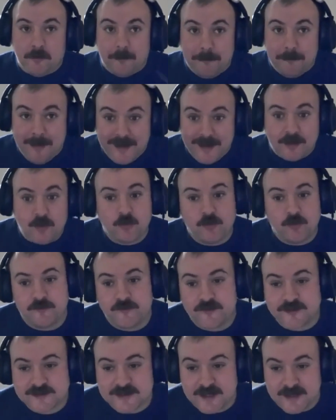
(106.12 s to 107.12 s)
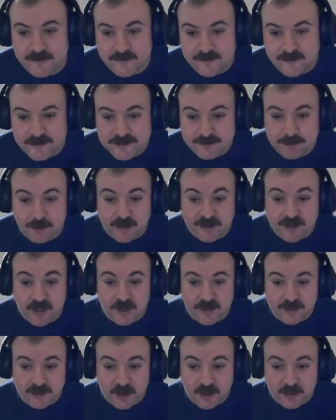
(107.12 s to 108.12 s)
make all of the savings by
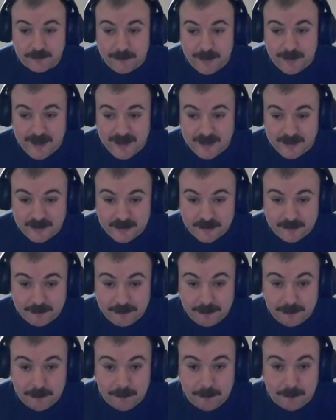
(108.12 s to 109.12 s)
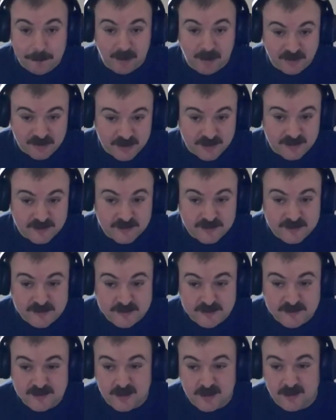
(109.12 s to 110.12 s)
cutting non-pay
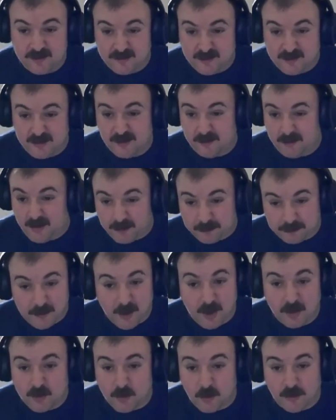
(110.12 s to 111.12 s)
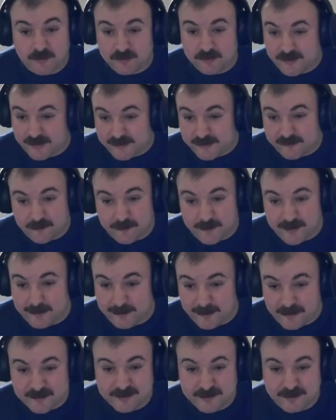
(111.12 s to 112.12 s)
budgets. So, and I'll quote directly from the
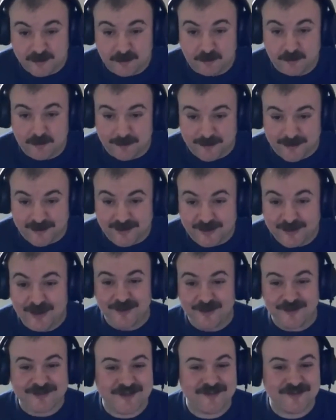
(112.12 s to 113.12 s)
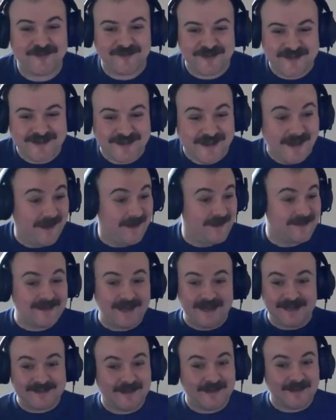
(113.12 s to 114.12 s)
email because I don't want to be accused of
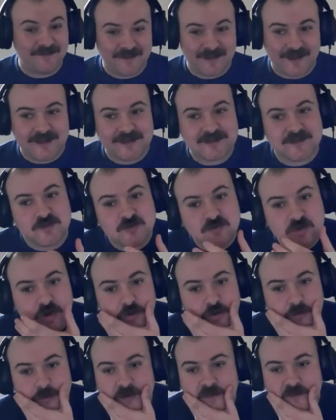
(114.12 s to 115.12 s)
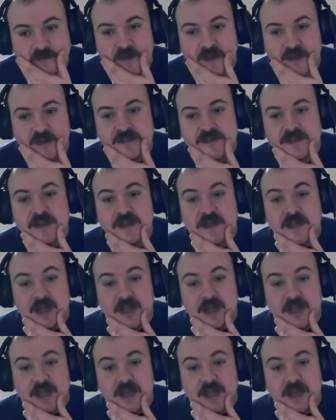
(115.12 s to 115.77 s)
saying something that isn't true in effect.